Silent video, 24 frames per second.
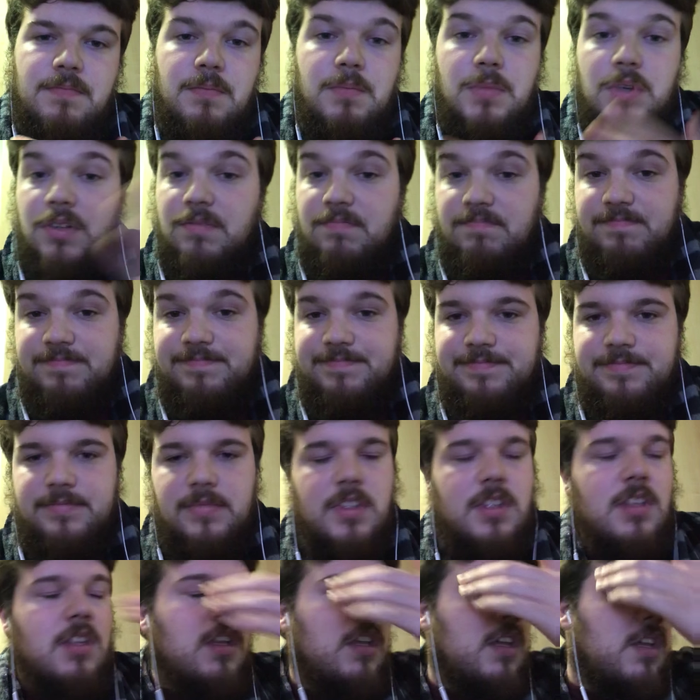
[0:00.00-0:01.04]
But
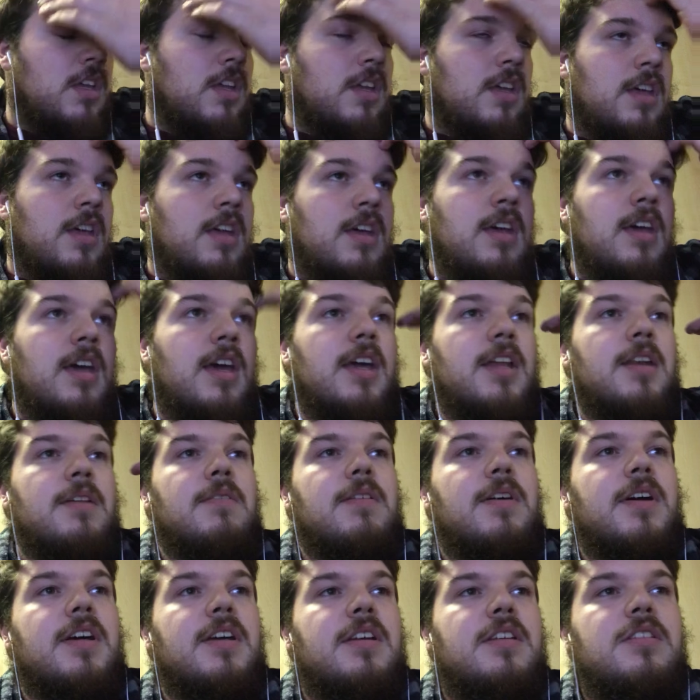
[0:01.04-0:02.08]

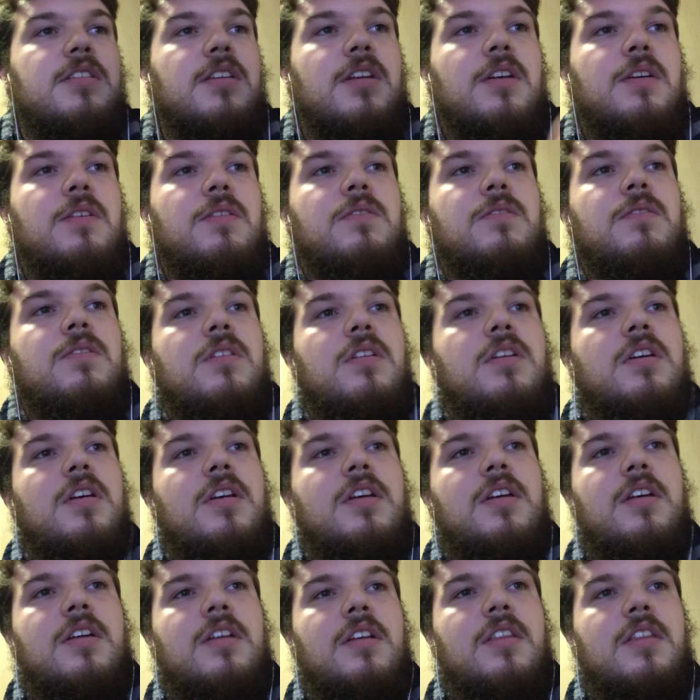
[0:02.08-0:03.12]
anyway, so
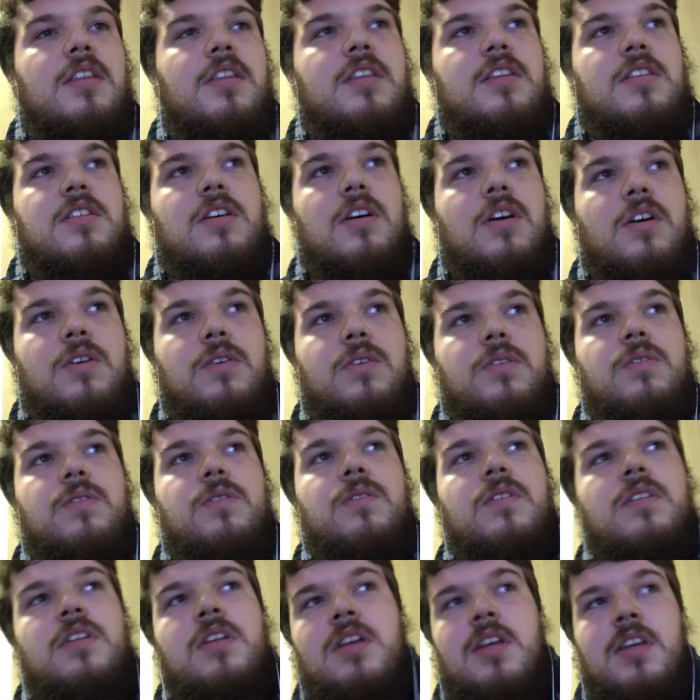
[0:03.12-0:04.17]
there's a whole
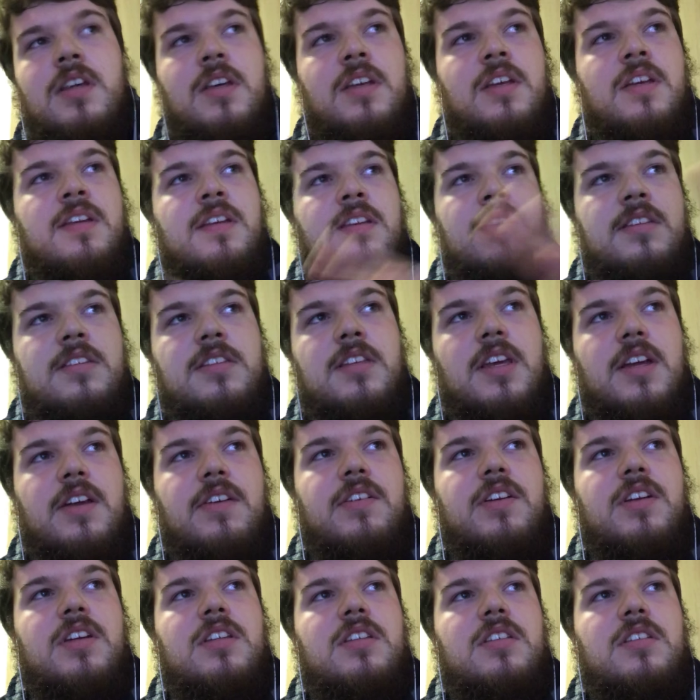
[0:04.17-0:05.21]

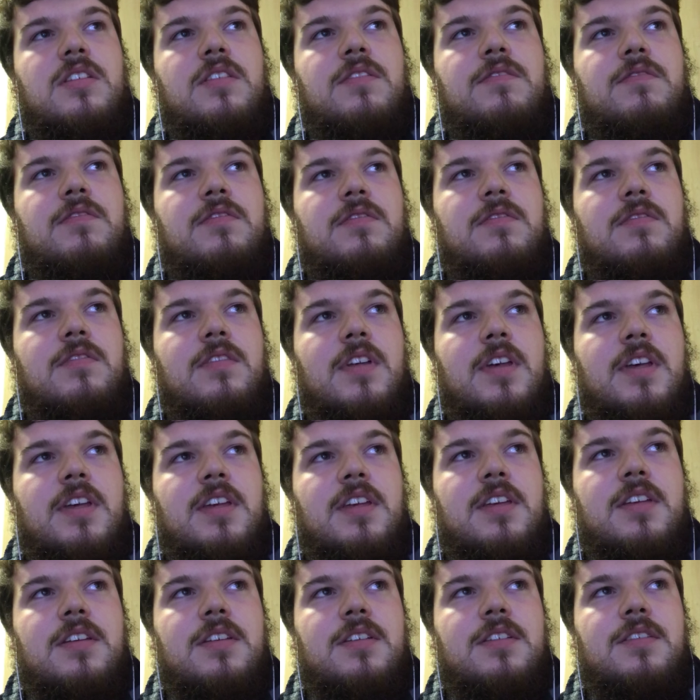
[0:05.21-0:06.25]
series of like
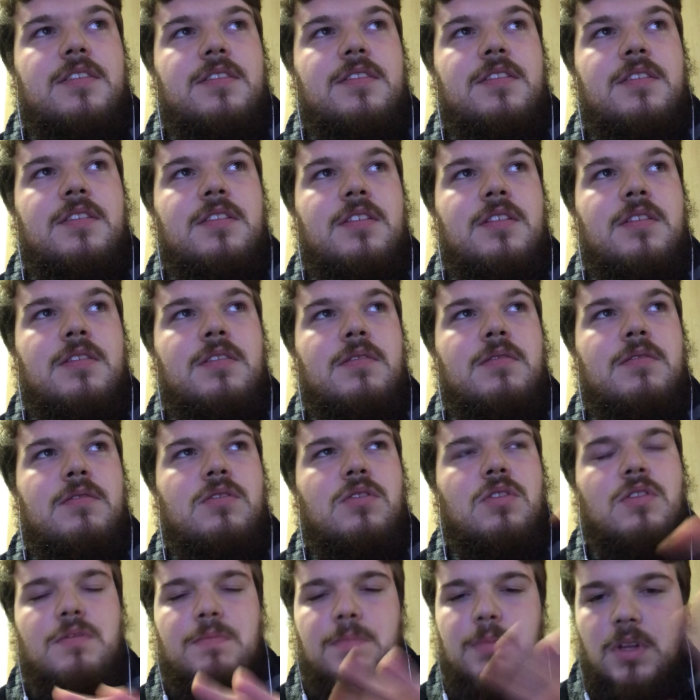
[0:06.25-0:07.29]

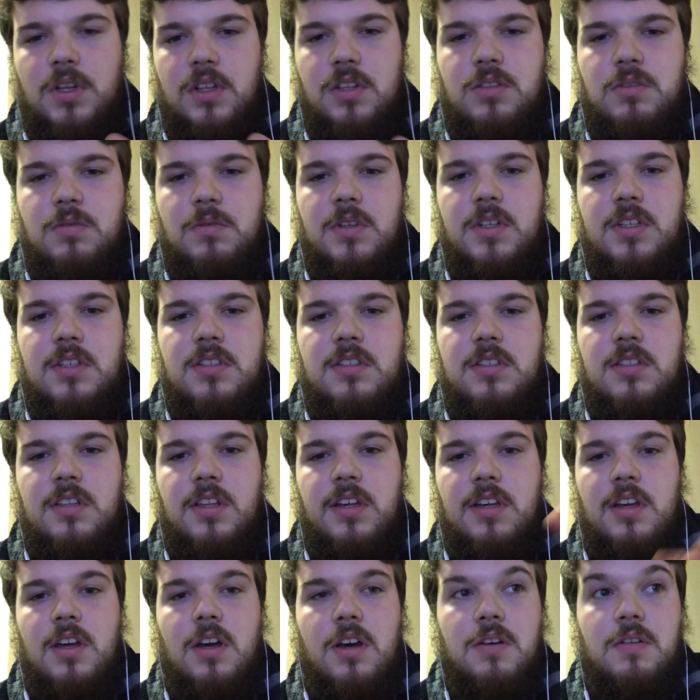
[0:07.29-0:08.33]
sort of plot twists,
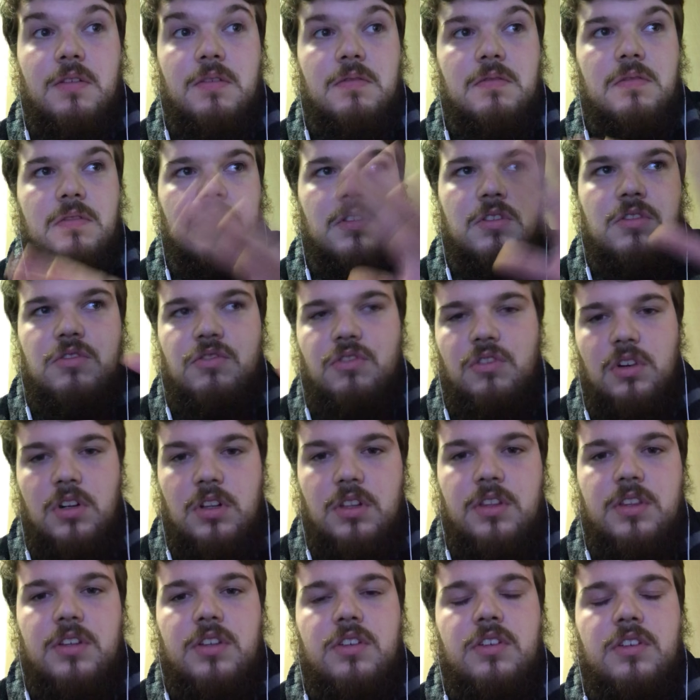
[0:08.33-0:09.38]
like oh, the Skrull
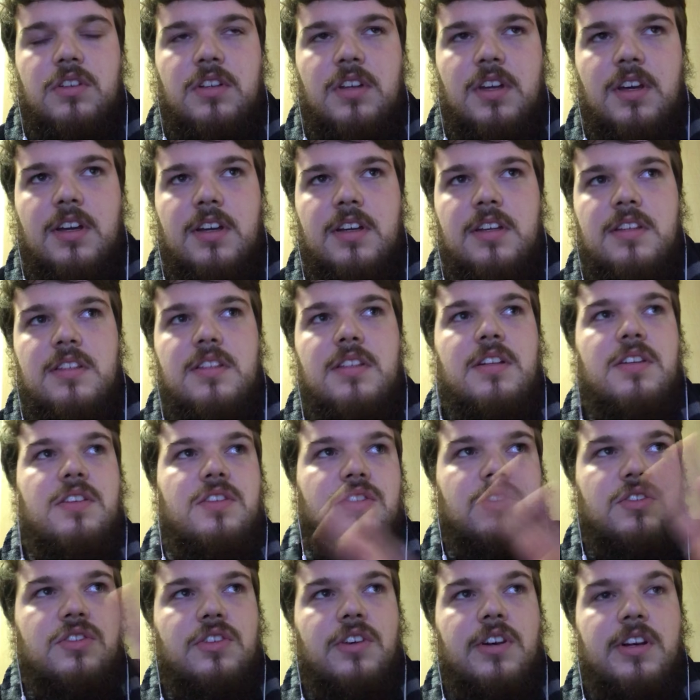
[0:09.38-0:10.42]
are the good guys; they're
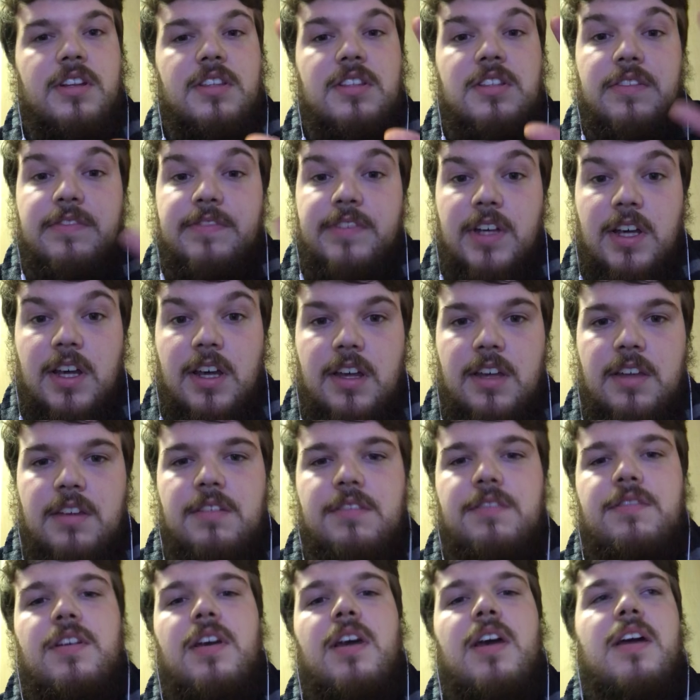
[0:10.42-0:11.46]
just trying to survive
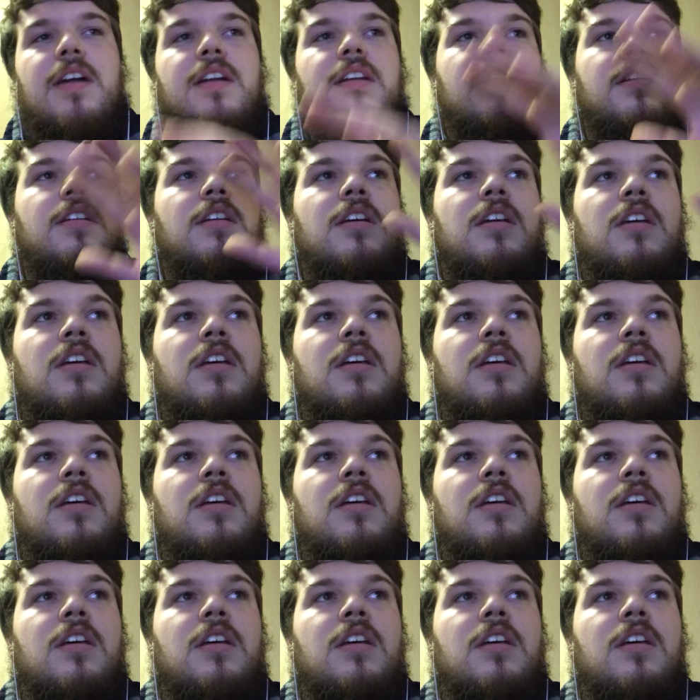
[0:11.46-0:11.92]
and